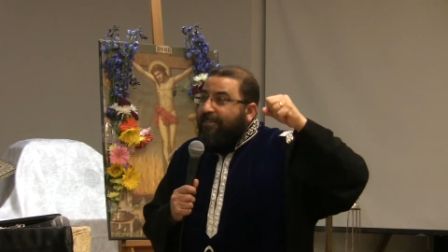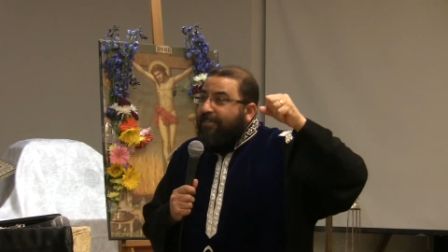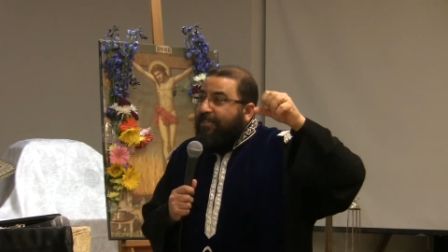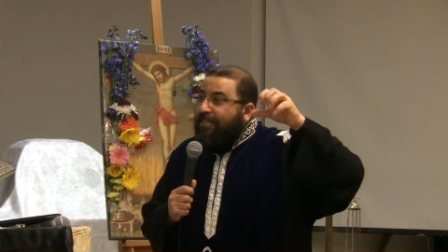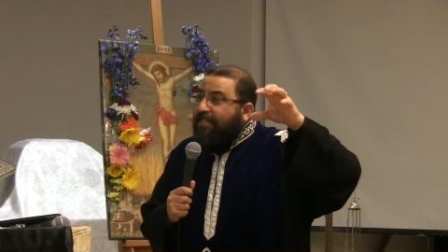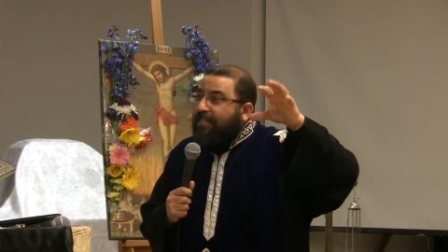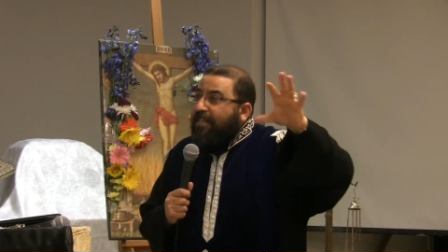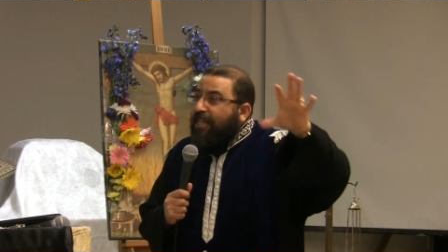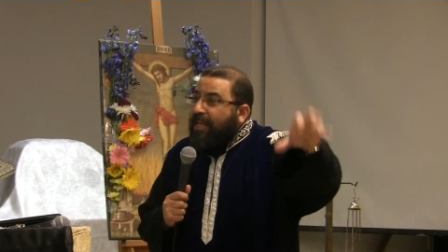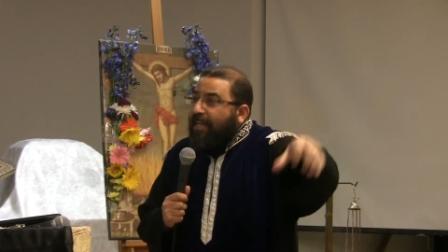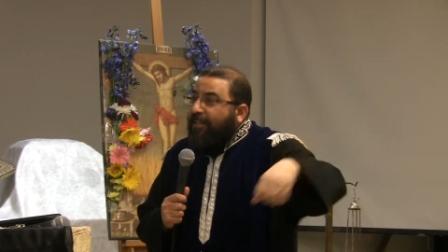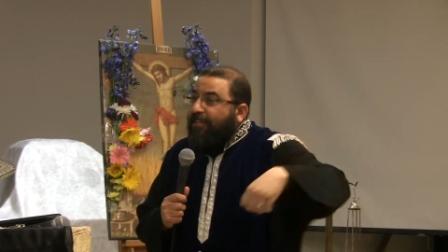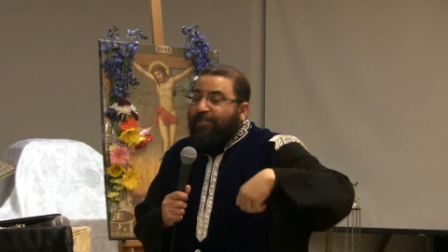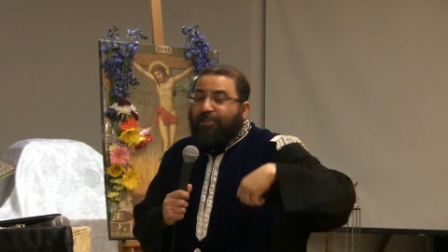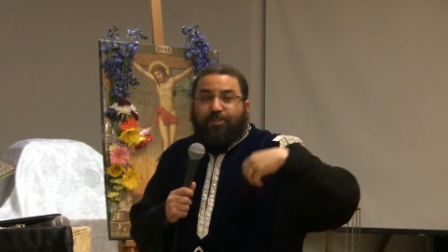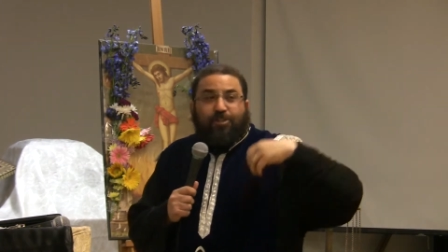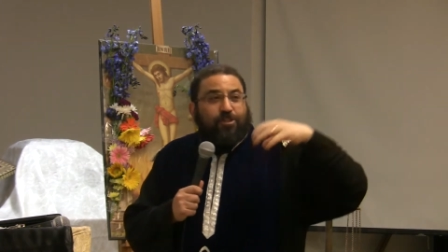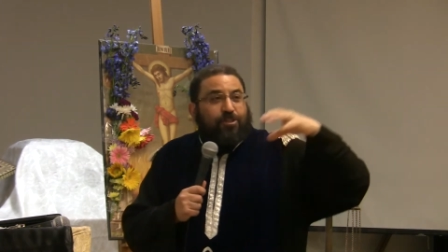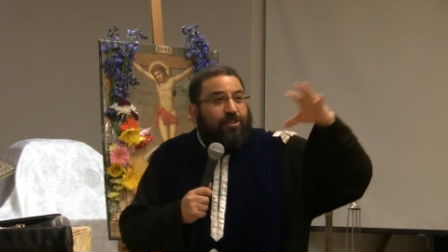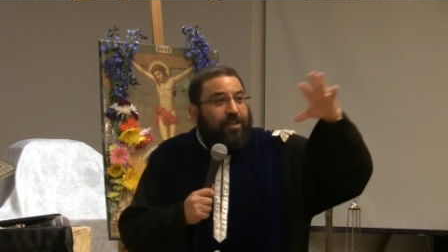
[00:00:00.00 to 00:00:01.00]

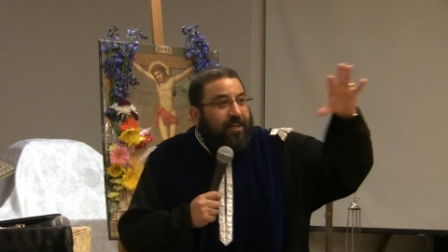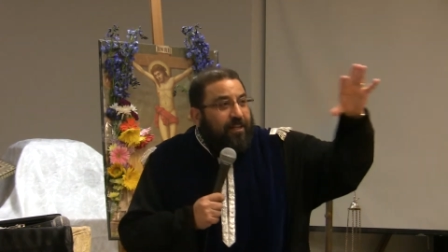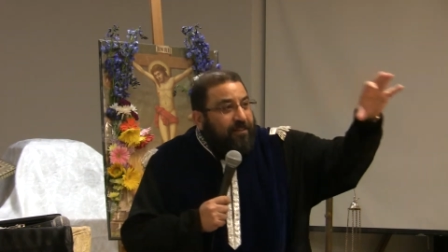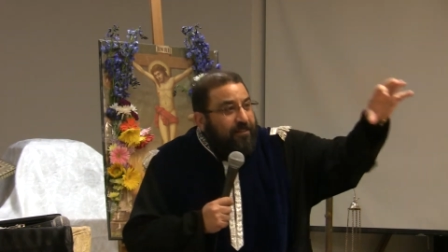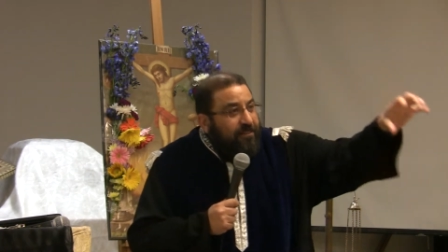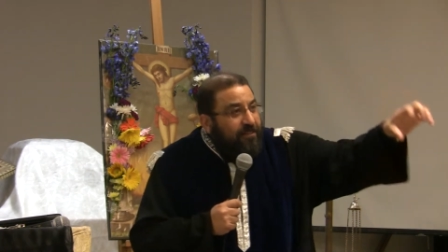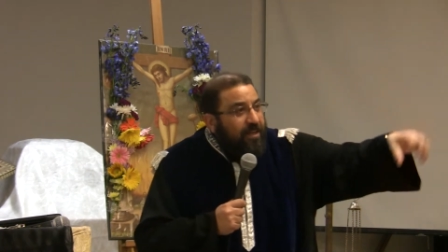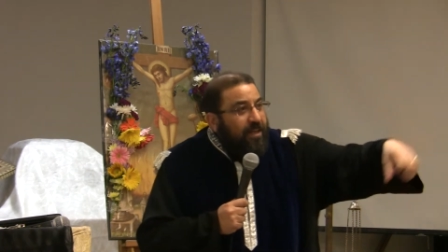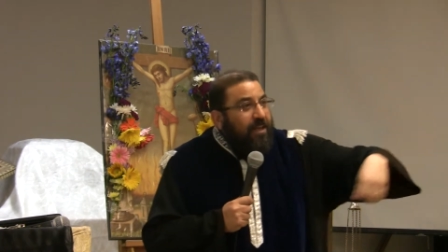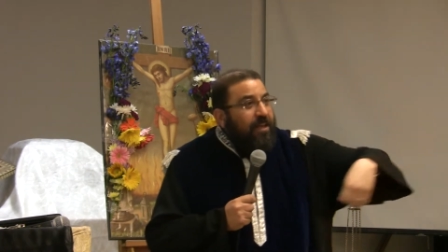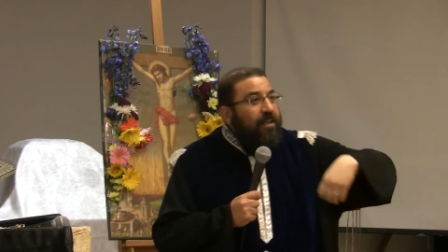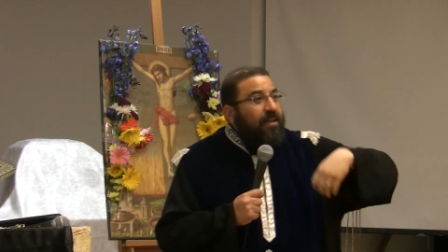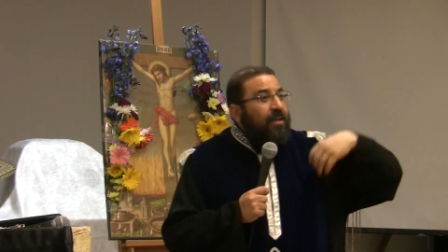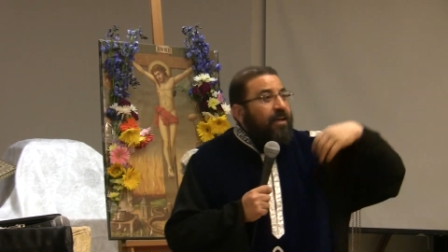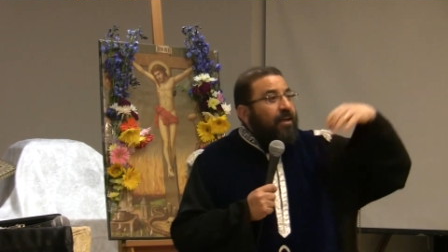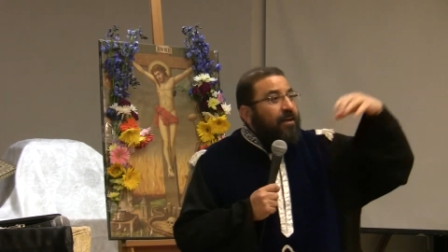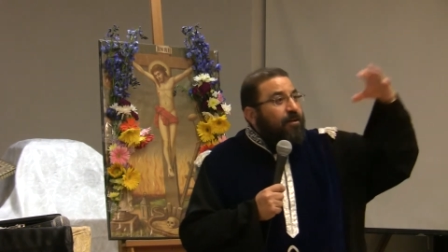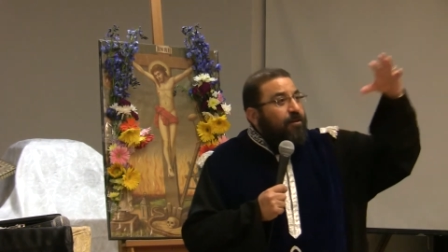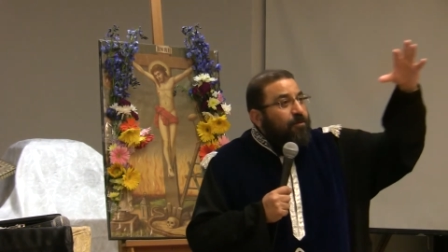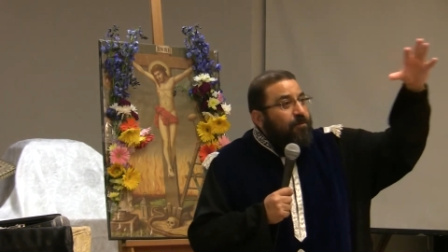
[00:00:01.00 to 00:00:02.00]
snatch and take
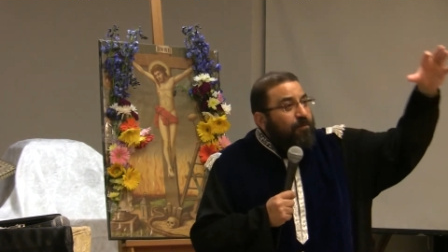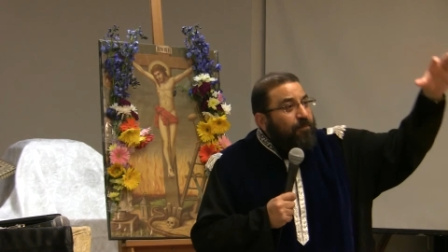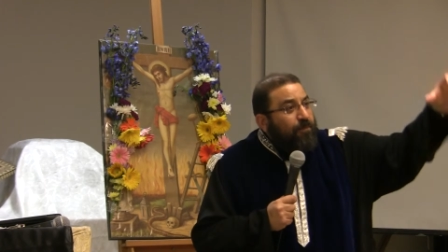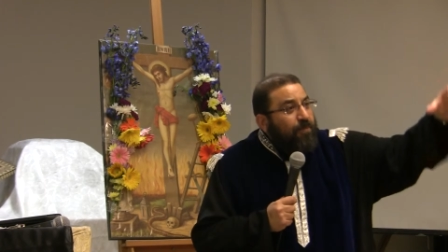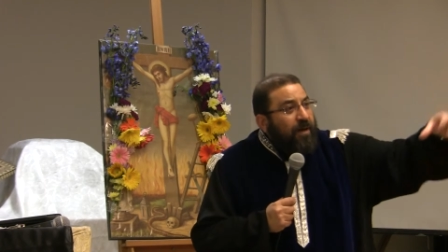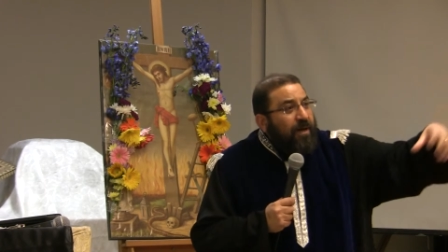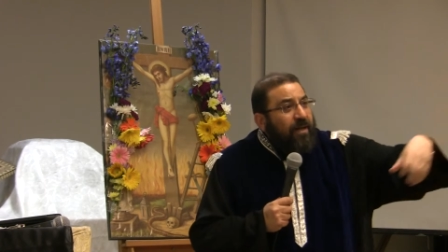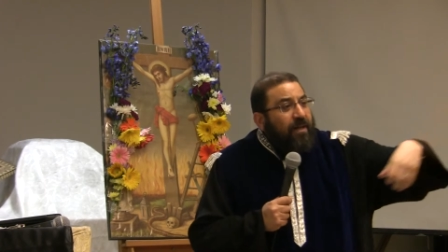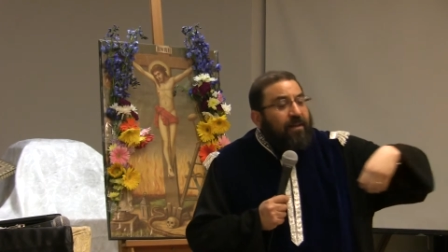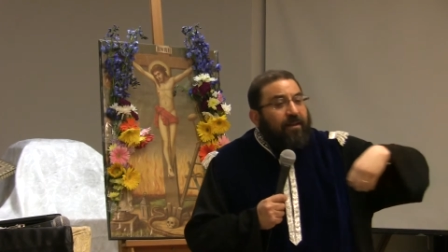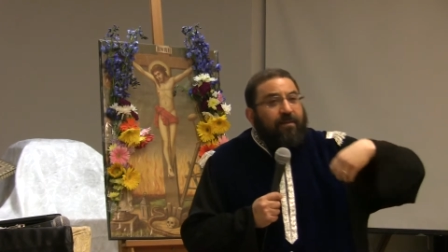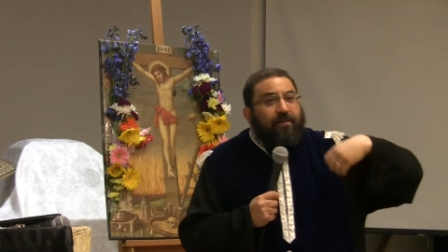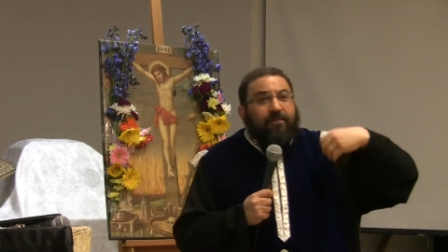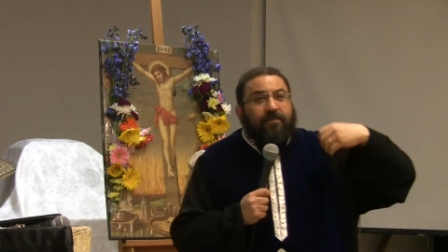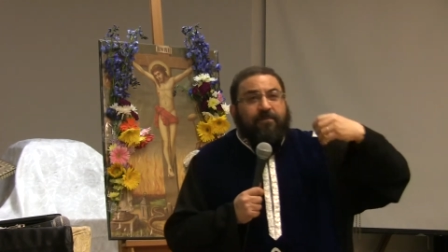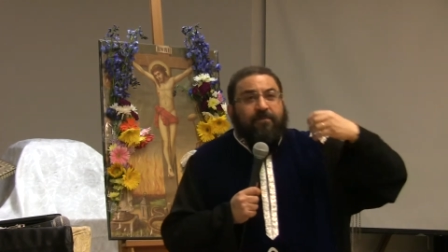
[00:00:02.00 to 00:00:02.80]
and compile.